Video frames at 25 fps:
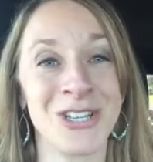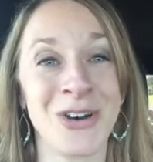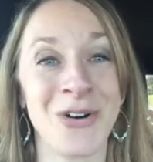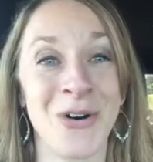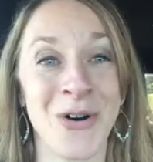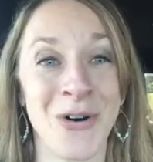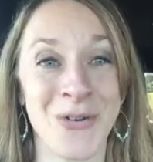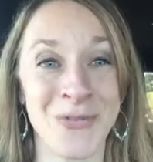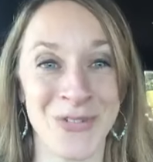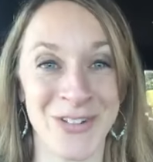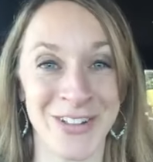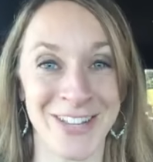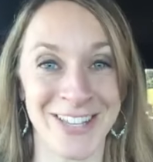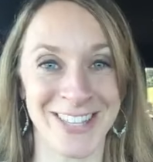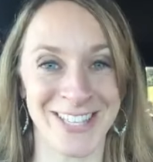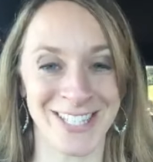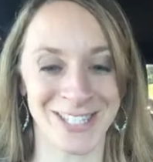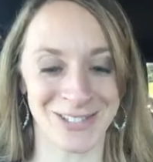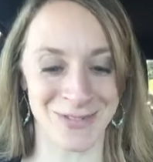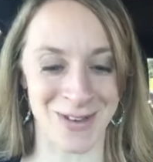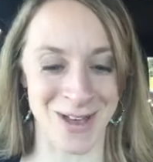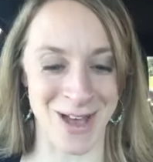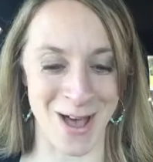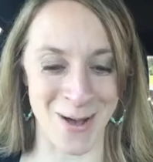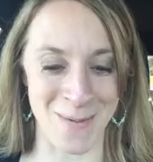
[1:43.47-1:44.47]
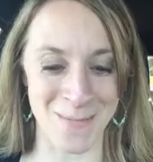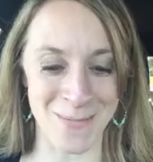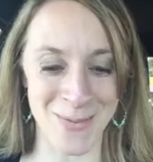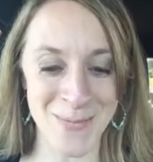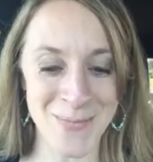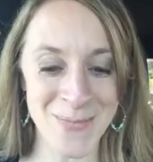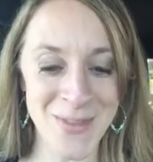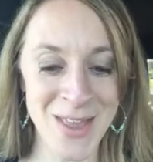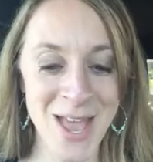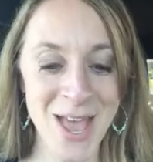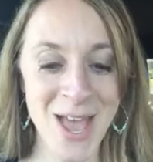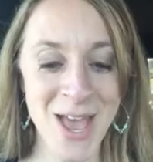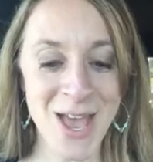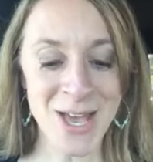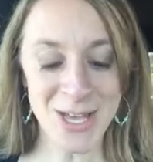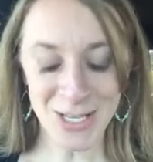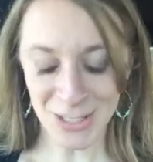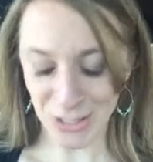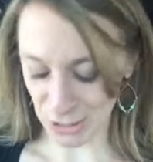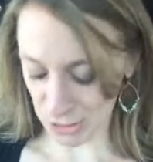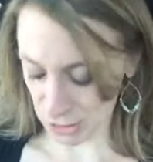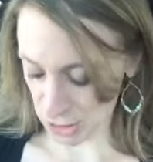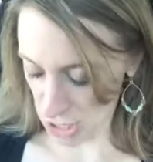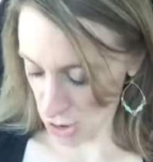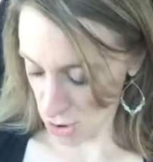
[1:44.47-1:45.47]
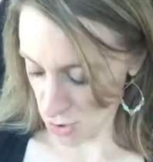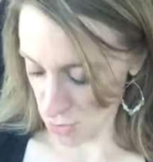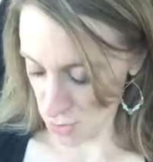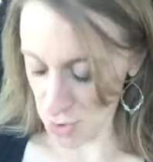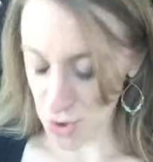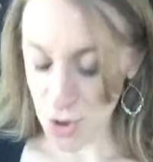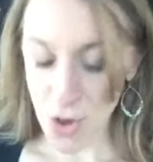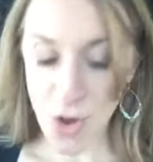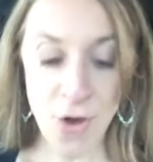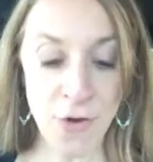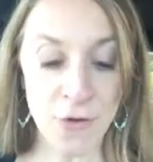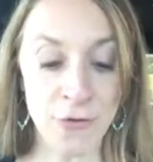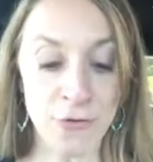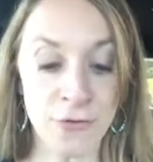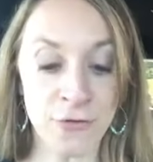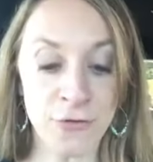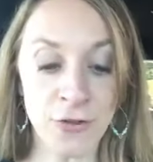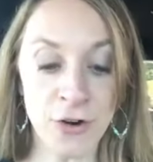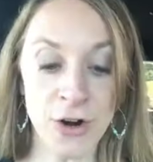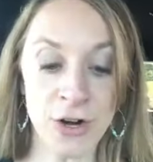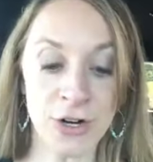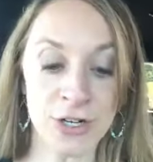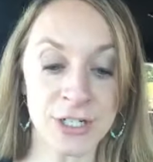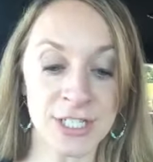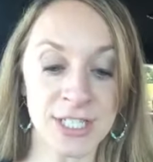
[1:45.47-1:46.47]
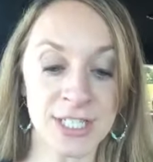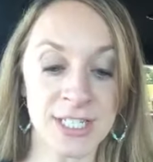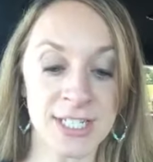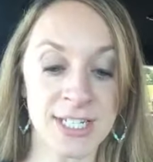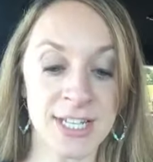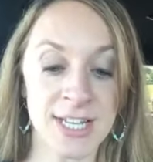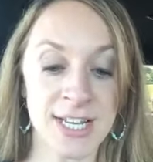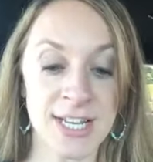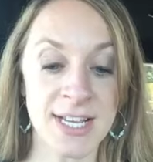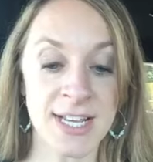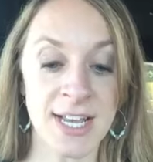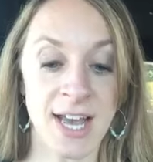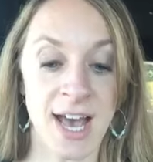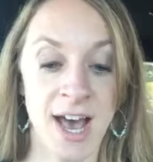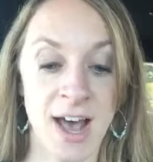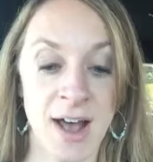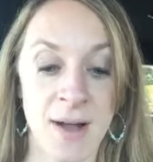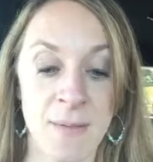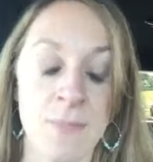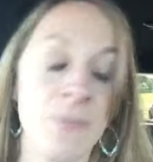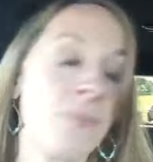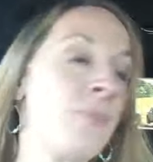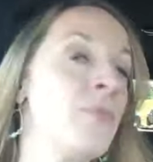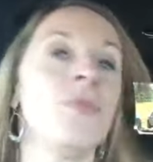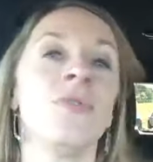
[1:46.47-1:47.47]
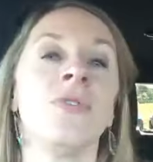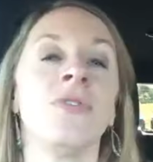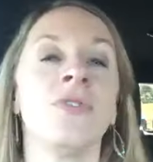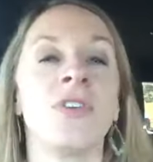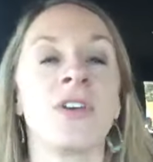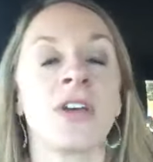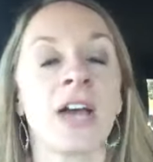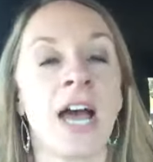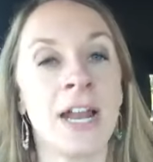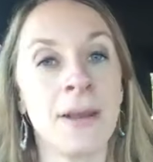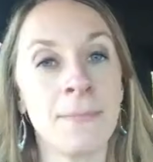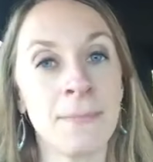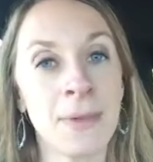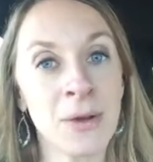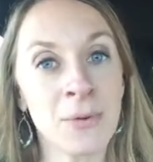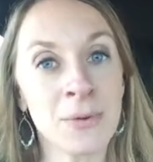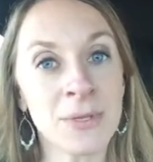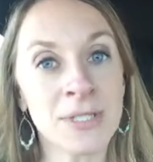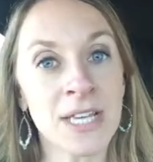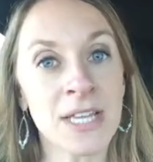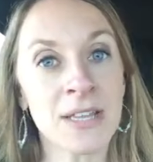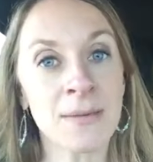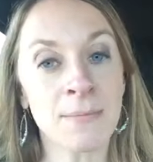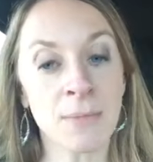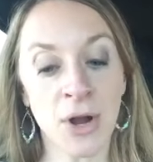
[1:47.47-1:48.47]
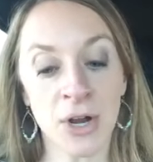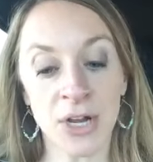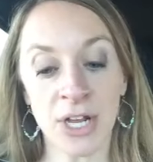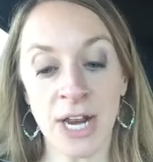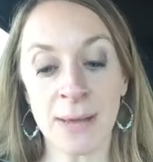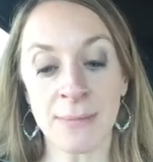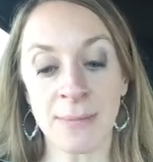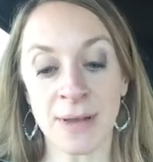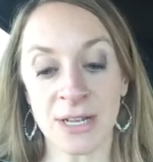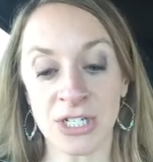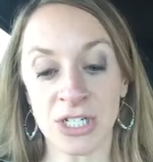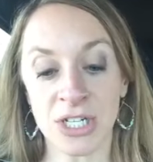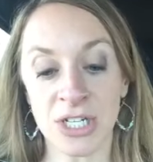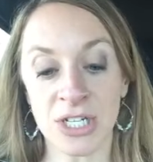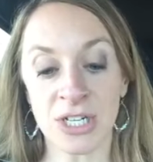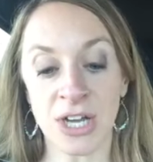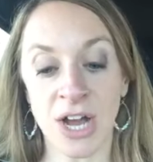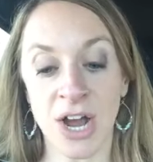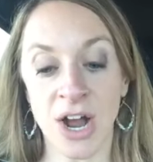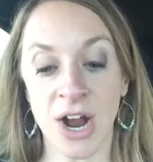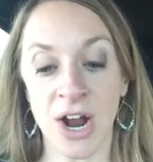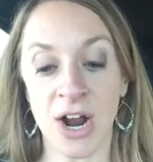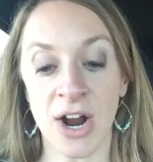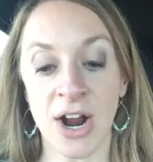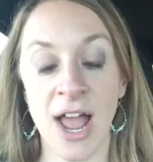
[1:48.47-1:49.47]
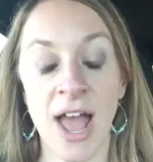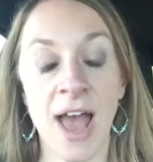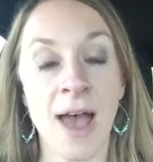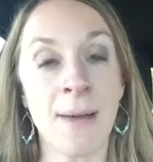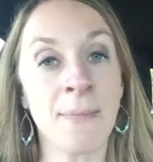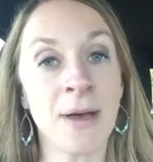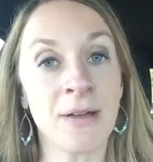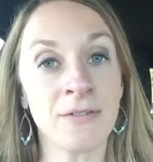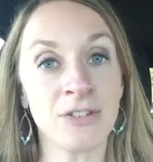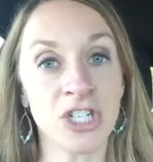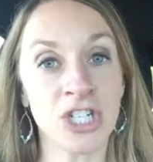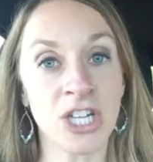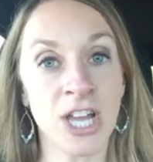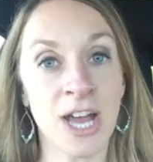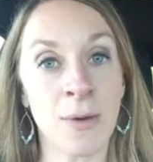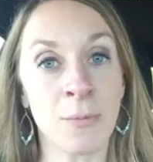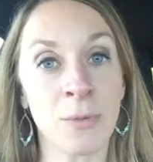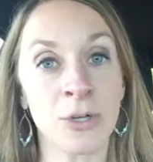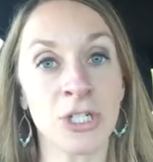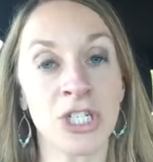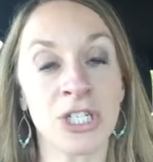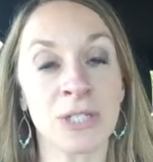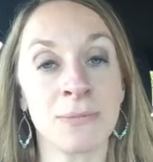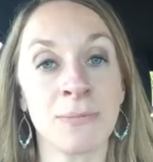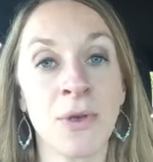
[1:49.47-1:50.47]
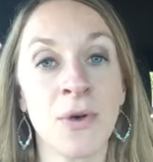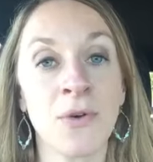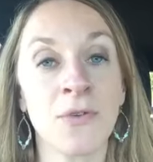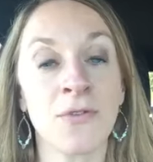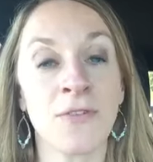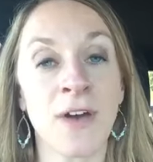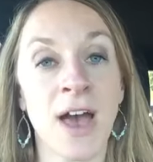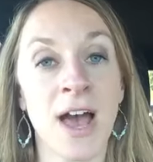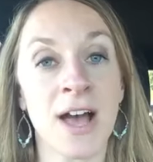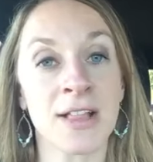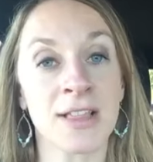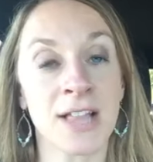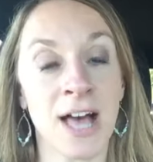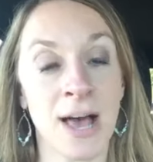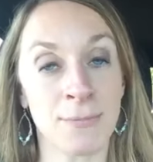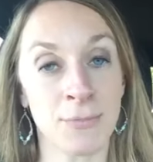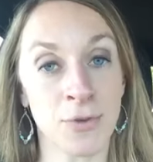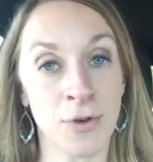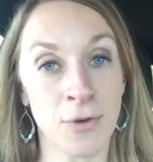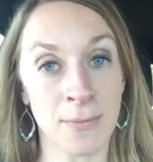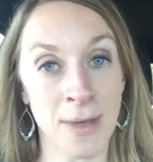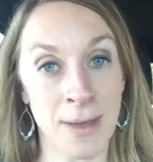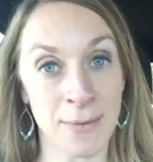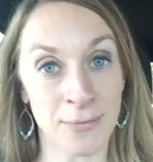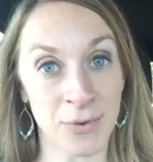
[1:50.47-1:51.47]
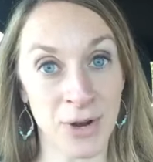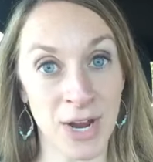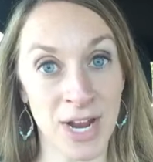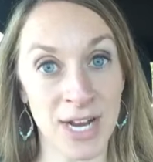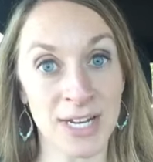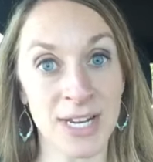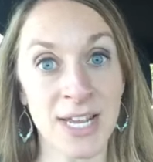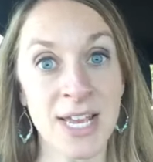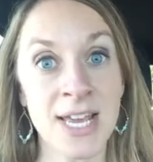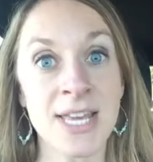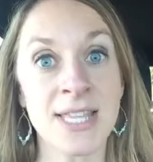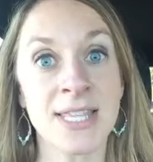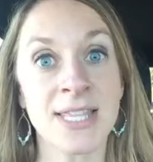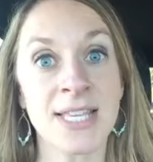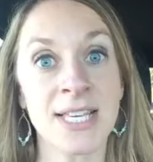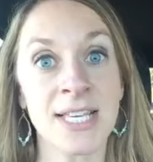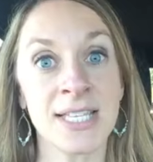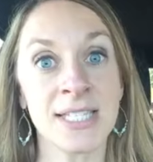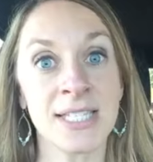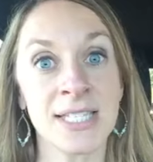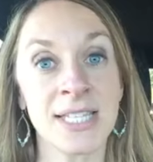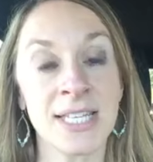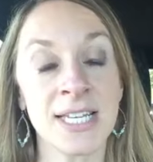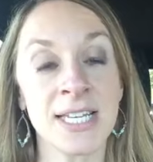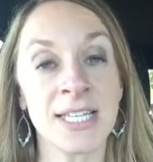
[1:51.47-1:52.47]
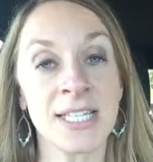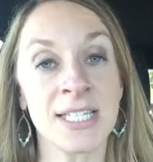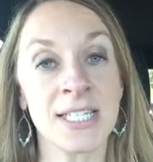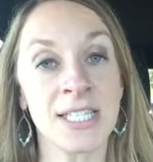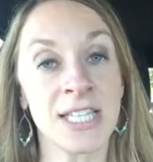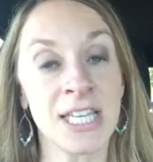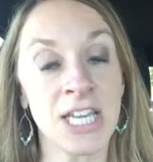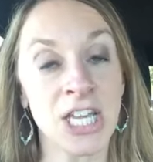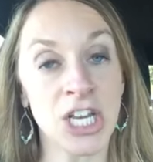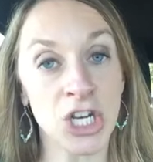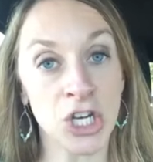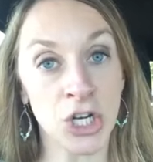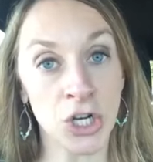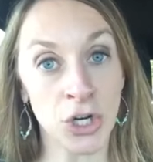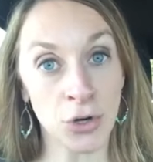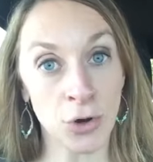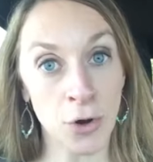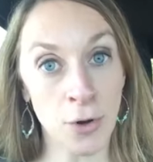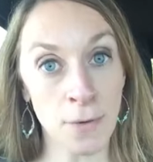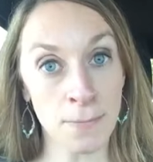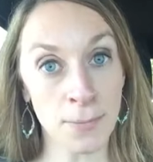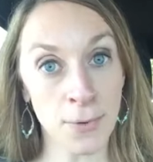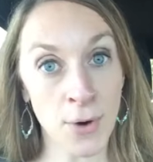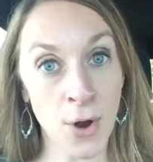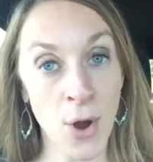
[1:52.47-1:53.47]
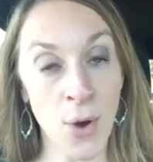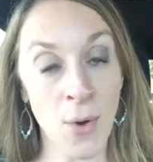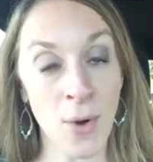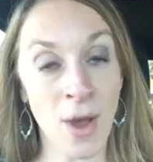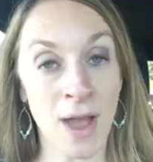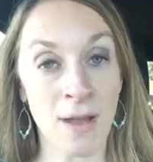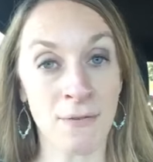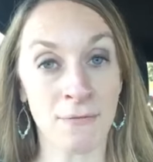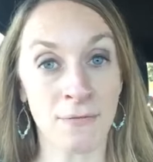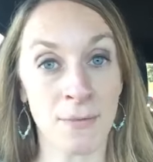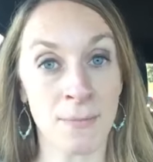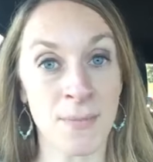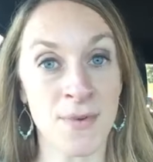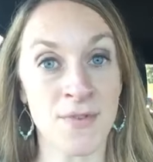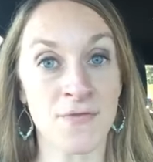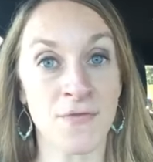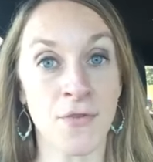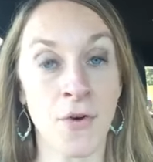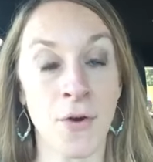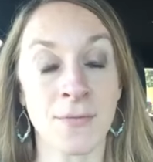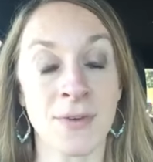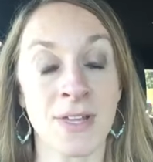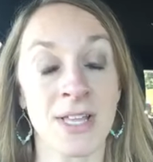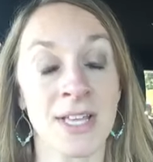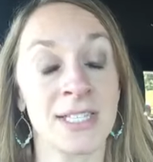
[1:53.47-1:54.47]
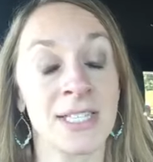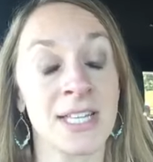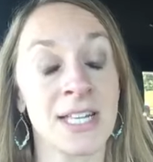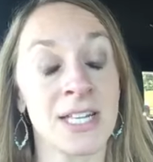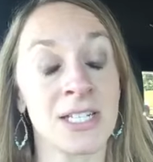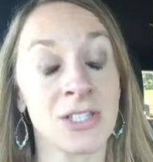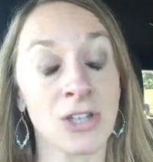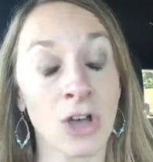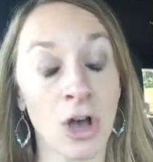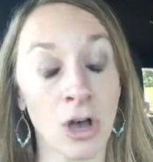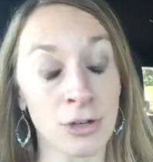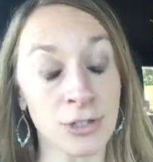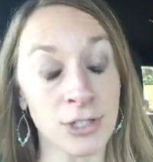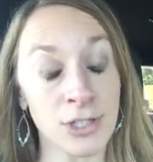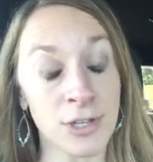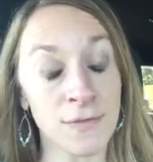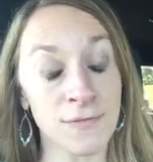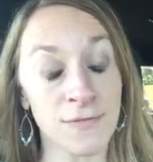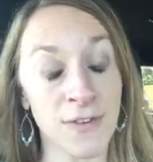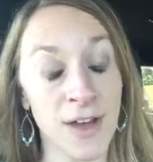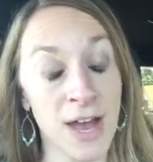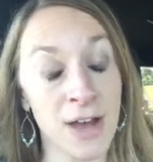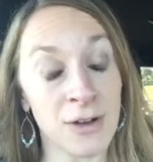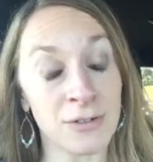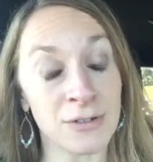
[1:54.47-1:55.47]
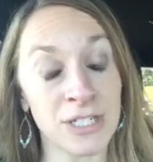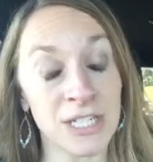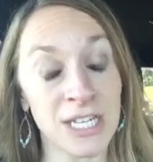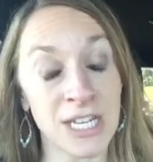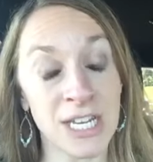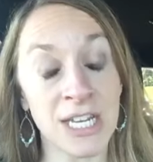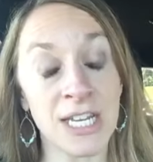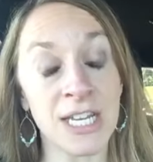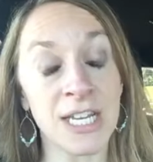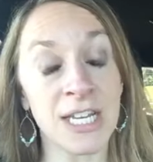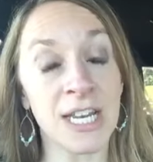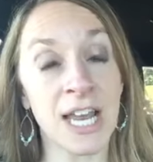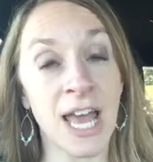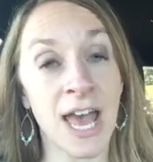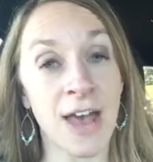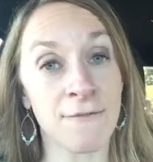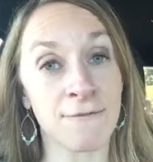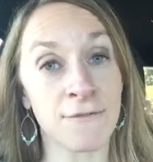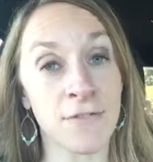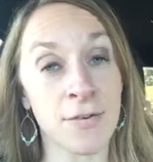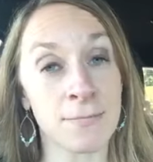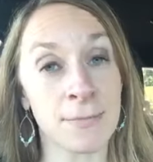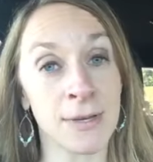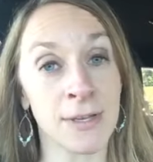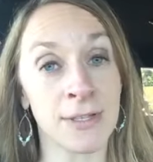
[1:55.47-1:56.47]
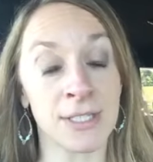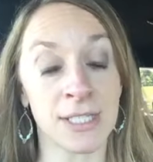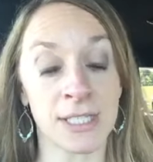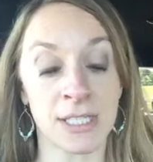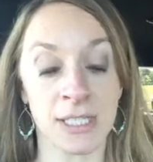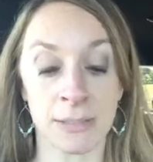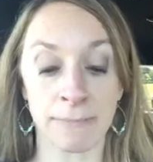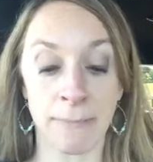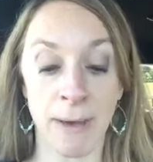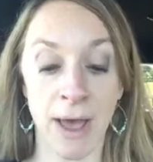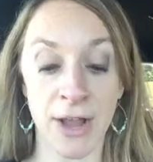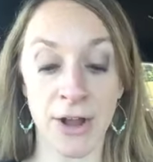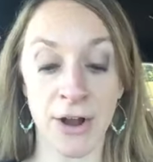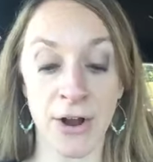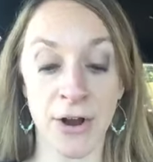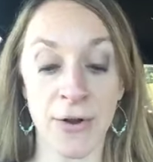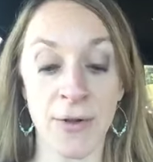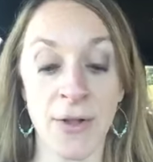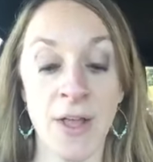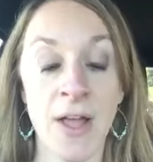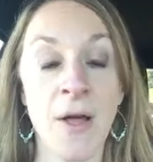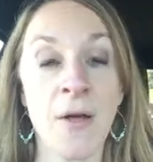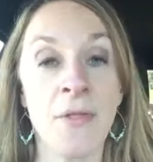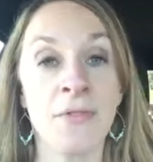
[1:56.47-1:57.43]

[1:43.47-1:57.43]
So hopefully this will help. So, first, um, the kind of big ones on the market I mentioned are MFGM, which is milk fat globule membrane. This is the NeuroPro Enfamil formulas, and it's also found in Enfamil's Inspire.